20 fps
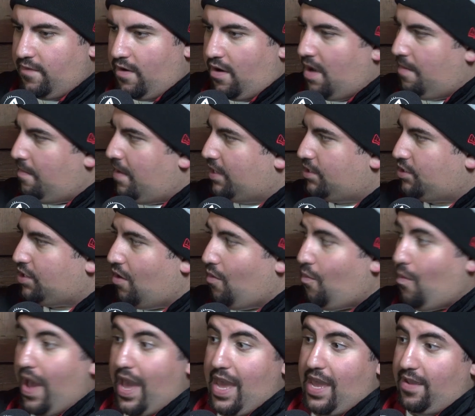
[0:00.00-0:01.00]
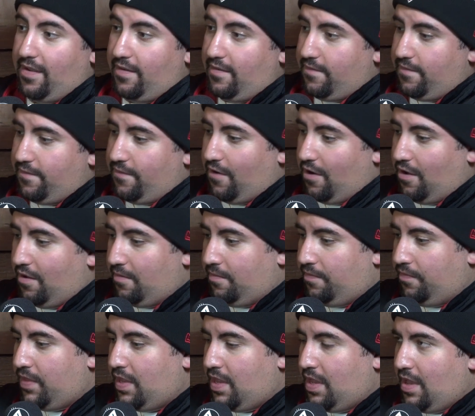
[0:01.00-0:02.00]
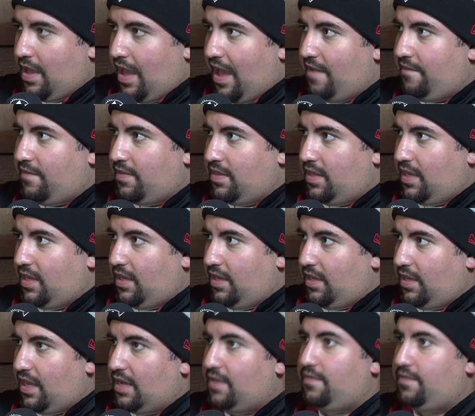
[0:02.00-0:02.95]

very much away from having the